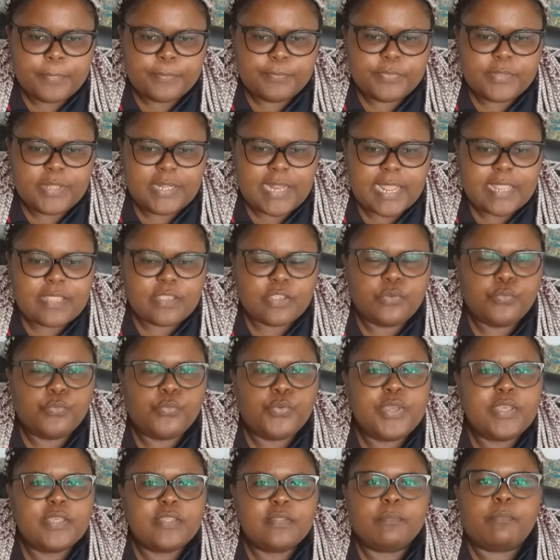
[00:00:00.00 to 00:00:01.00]
I
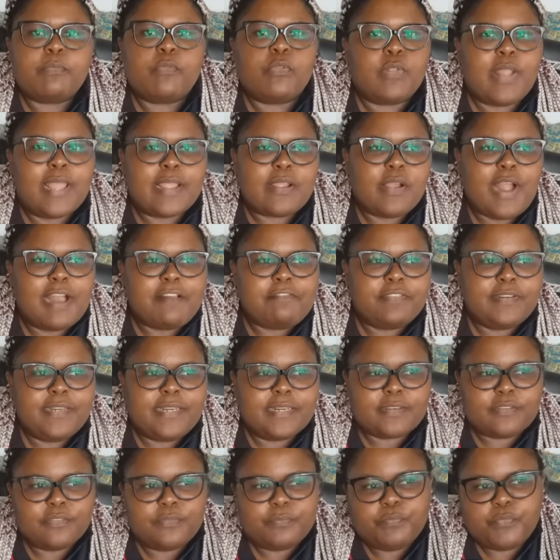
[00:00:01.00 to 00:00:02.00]
feel like
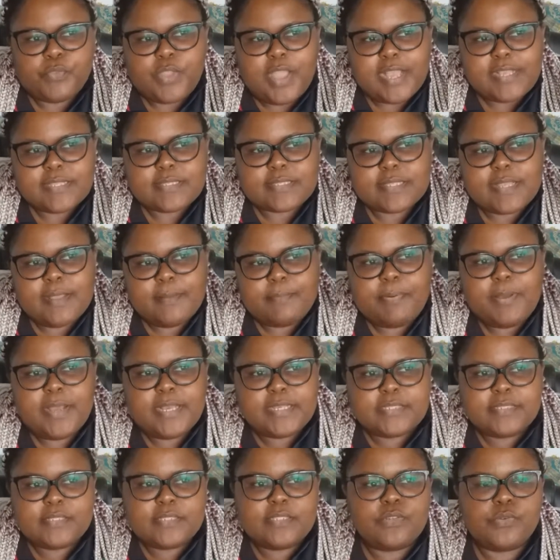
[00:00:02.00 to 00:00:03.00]
as a
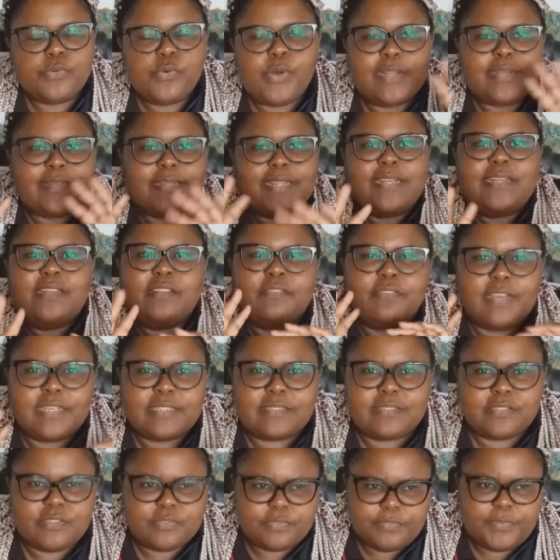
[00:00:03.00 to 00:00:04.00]
person who
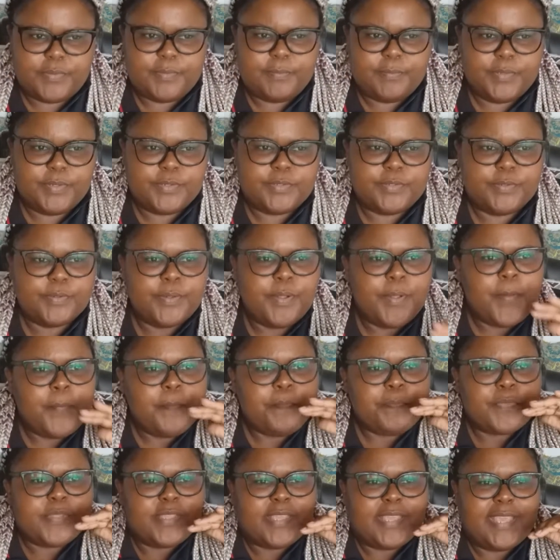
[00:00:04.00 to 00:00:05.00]
identifies as female
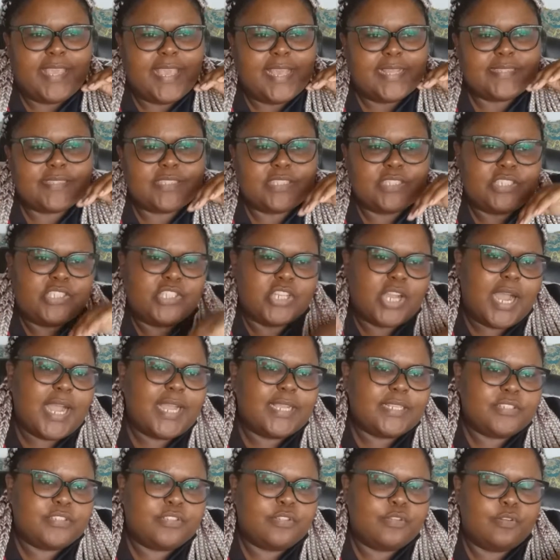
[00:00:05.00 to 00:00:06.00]
gets
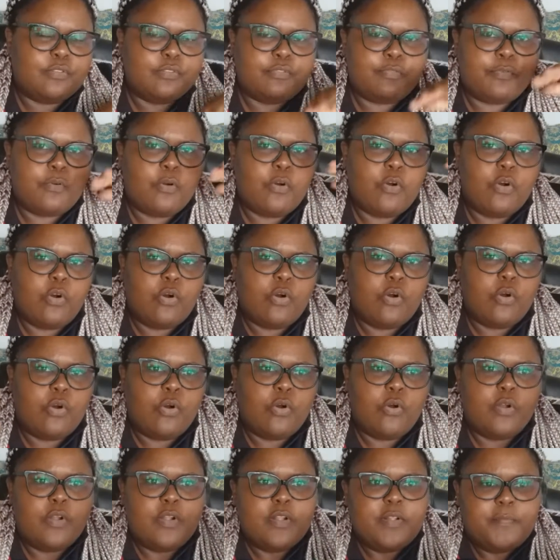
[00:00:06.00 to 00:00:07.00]
judged
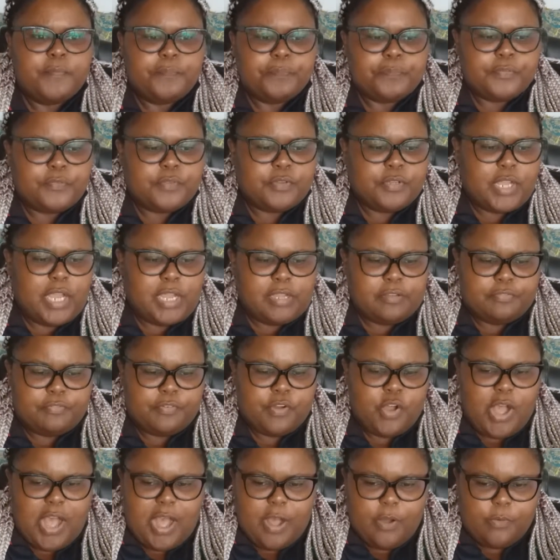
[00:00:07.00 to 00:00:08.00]
for
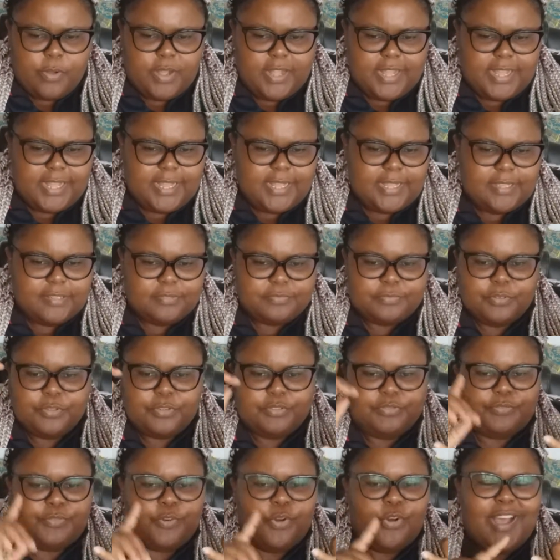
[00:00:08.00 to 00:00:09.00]

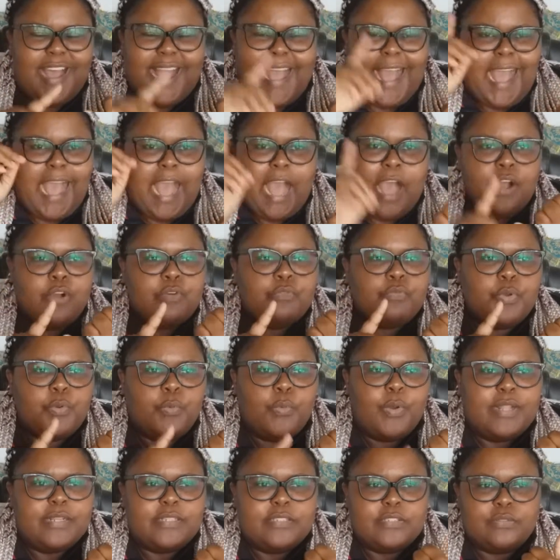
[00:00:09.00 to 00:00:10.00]
how we
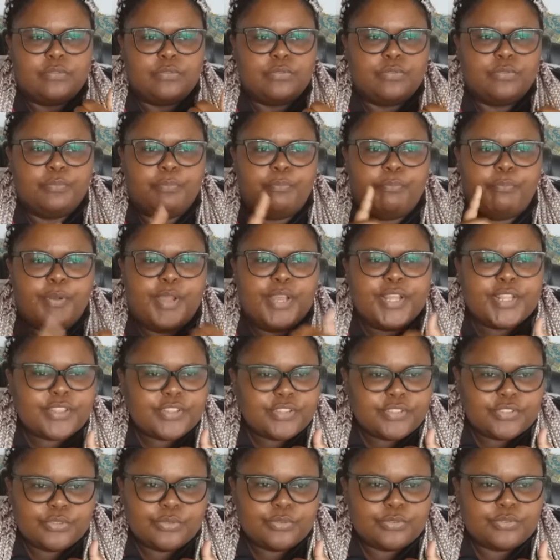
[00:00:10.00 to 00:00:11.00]
want to
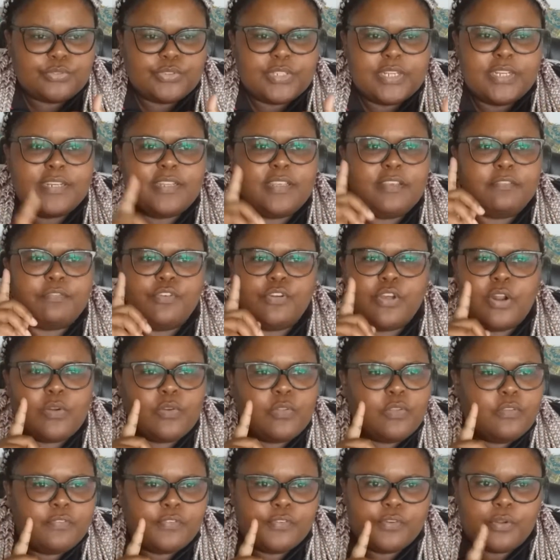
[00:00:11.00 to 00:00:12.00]
birth children, if
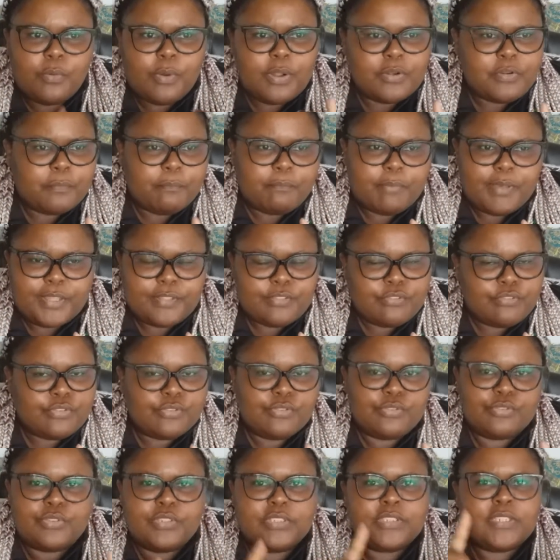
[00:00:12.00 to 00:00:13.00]
you don't want to birth
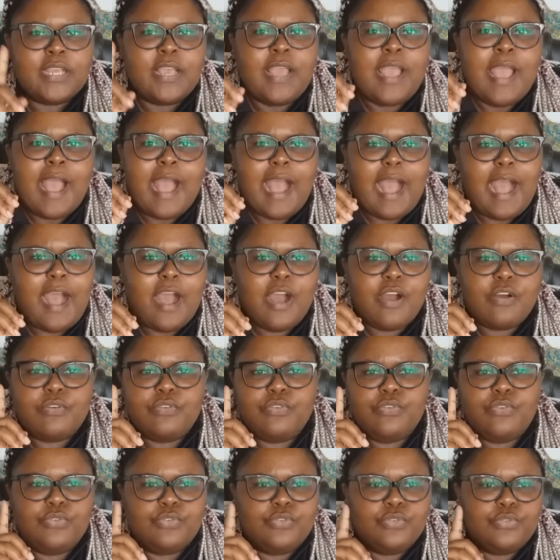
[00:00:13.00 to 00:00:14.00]
children, how
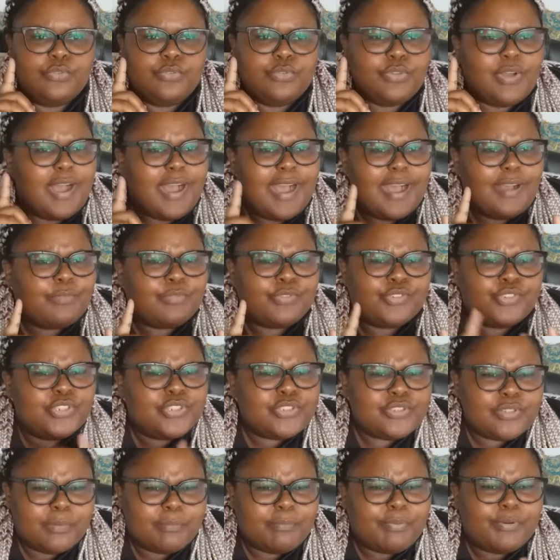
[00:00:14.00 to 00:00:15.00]
you
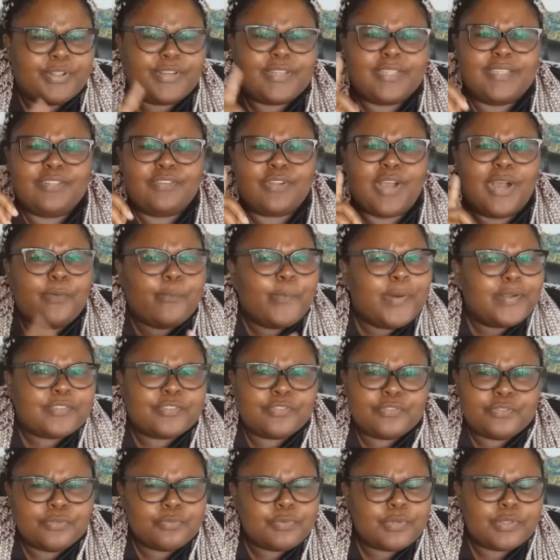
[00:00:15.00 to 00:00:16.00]
treat your body, what
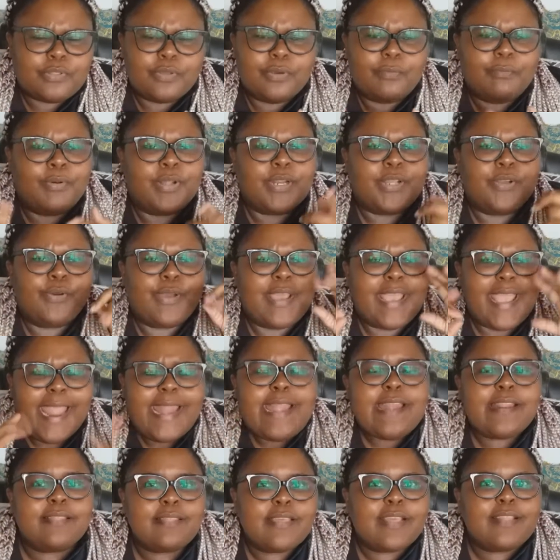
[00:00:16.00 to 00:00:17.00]
to do with your body, or
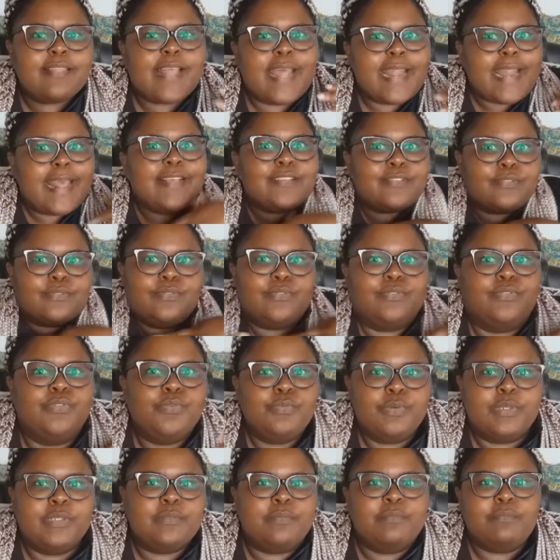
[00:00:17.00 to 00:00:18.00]
anything that has to
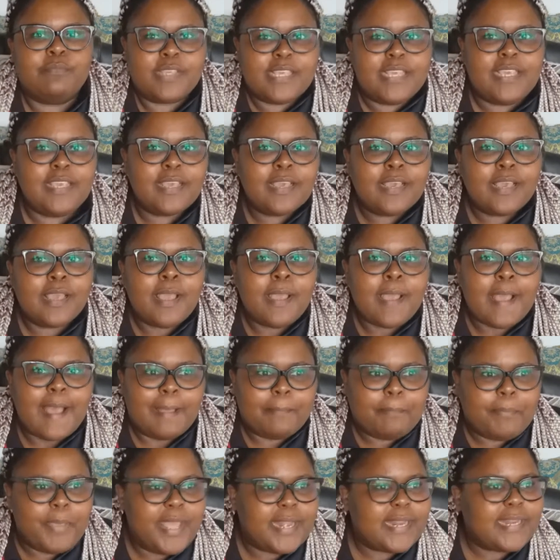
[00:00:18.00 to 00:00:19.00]
do with me.
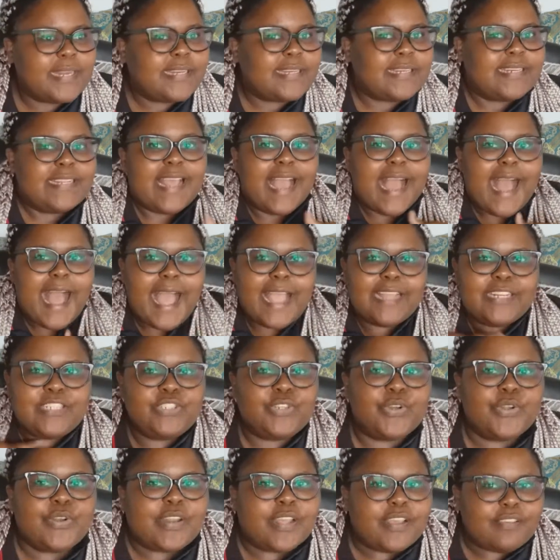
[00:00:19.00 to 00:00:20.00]
Apparently I
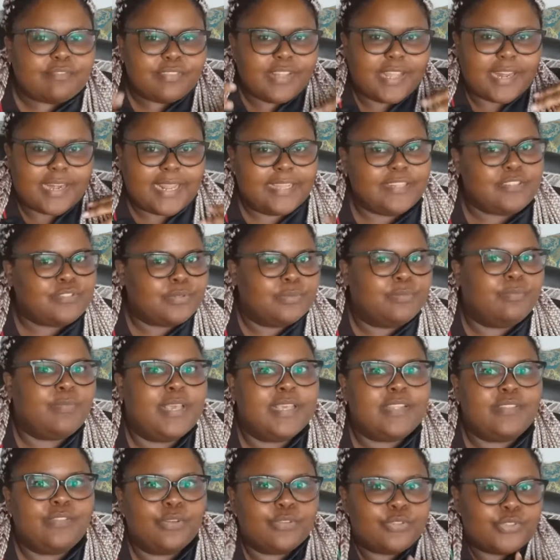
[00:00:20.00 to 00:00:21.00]
don't have the right to
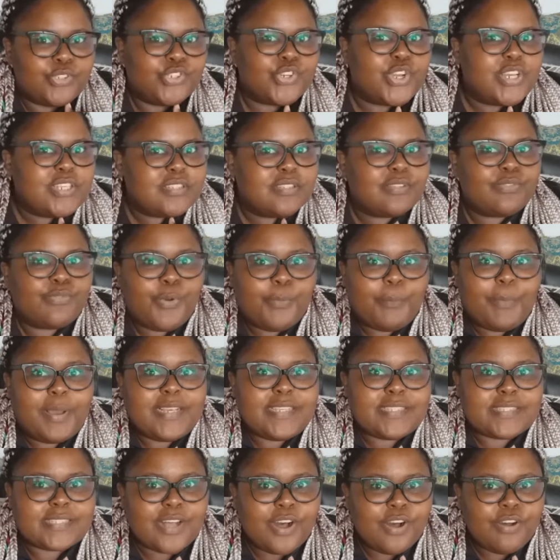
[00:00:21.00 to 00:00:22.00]
make those choices for
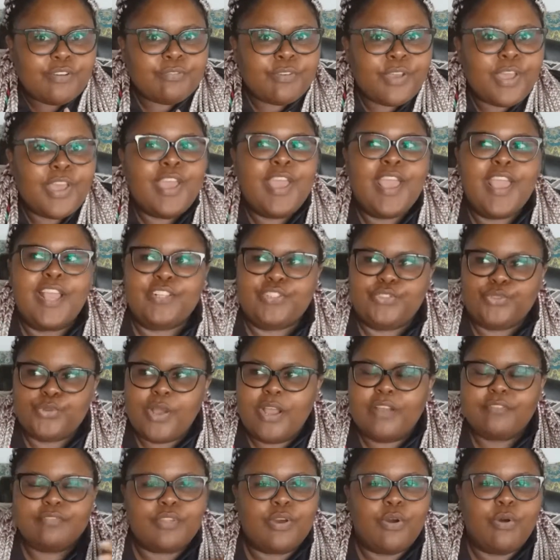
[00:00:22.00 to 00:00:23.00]
myself, and
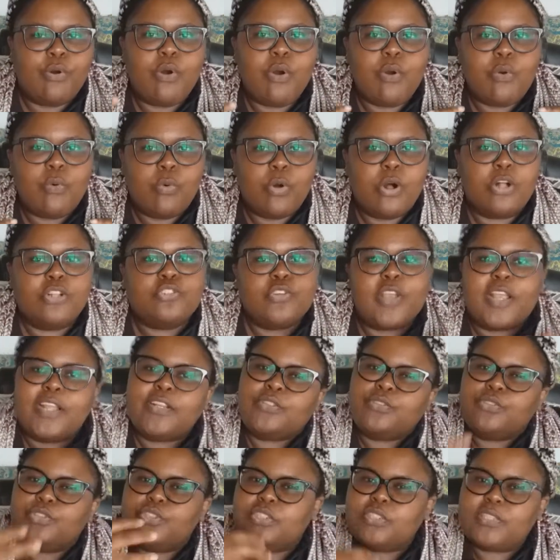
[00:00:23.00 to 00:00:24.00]
you have the whole world
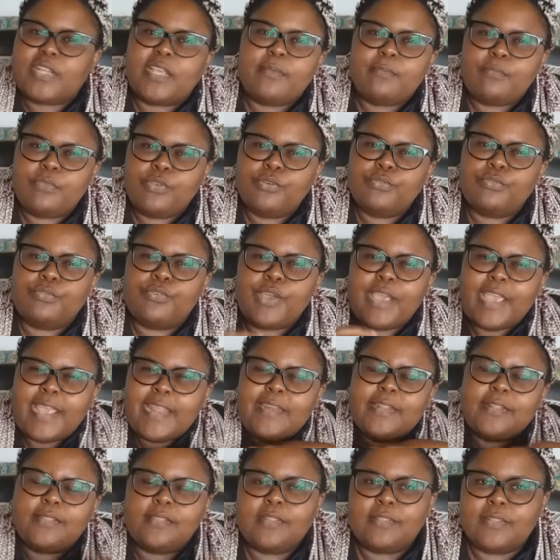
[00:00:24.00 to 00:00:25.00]
trying to shame you for
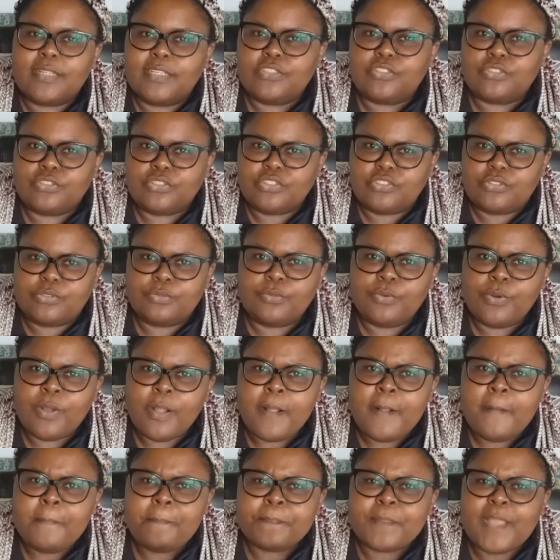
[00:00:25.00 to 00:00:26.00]
anything that you do.
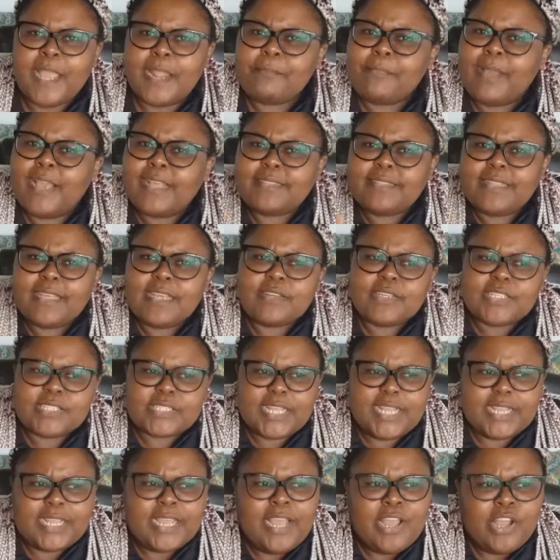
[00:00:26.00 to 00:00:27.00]
And my thing
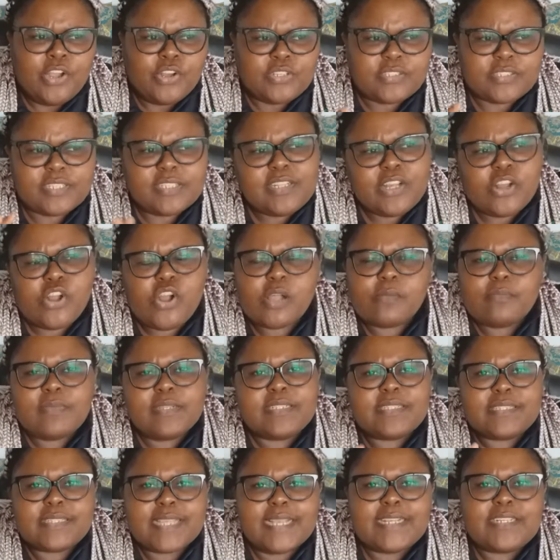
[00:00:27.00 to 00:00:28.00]
is like, because in the
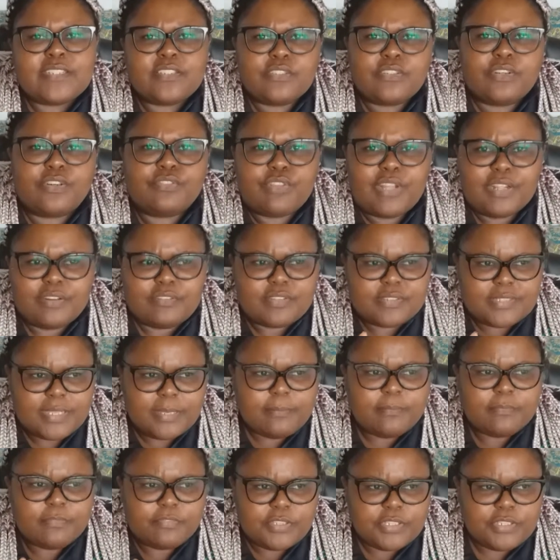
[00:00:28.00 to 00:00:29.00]
comment section of that
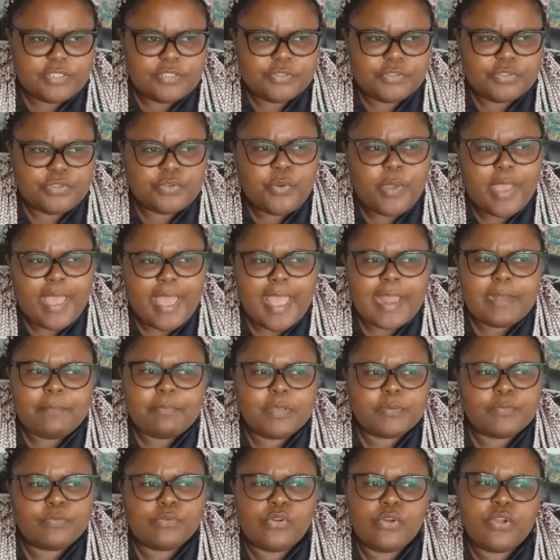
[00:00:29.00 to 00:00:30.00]
same video, you
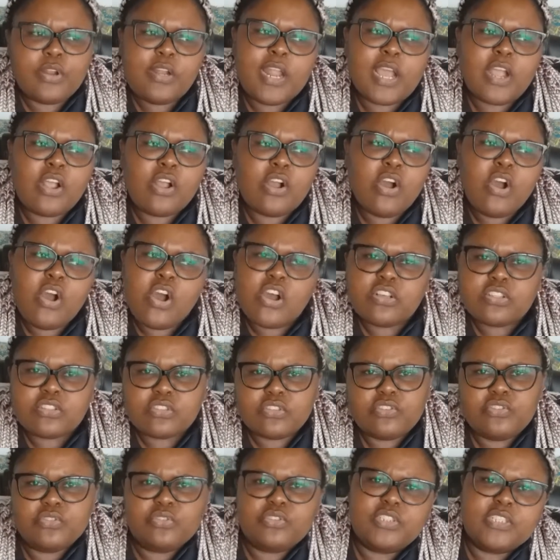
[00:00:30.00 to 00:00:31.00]
had people going like, oh,
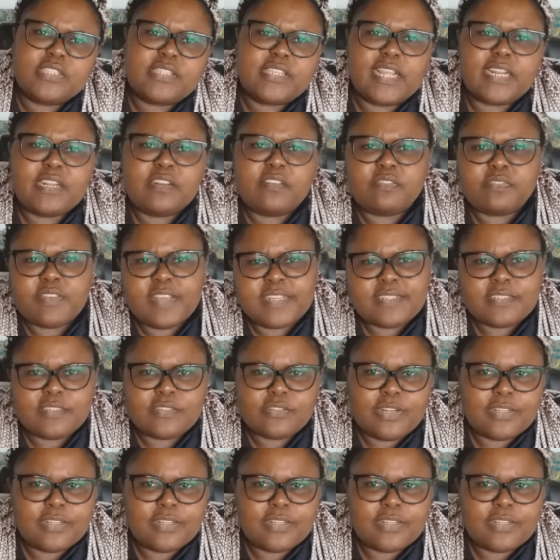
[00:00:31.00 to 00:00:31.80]
so you just get infections.